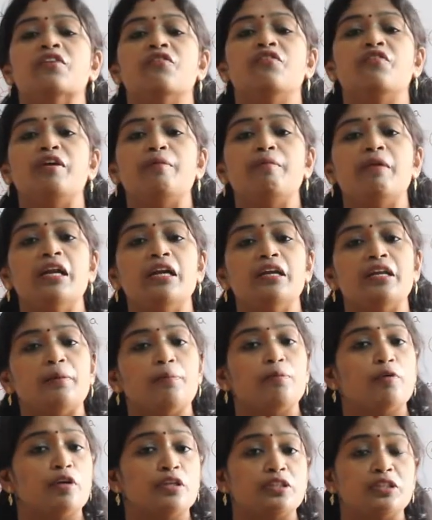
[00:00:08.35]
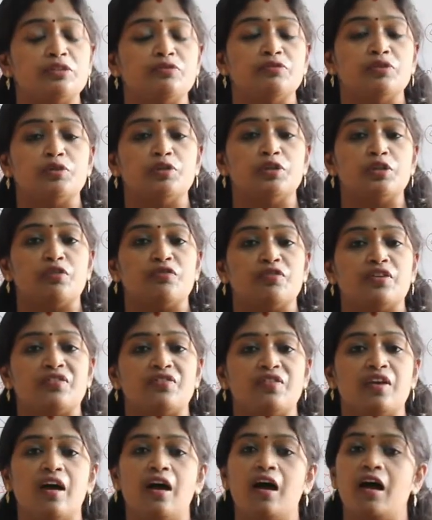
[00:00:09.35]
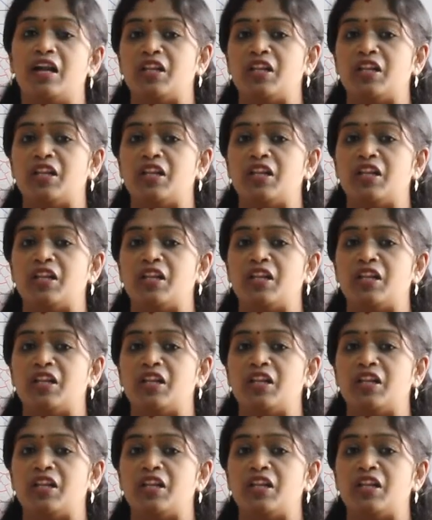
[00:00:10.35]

female reproductive unit of the flower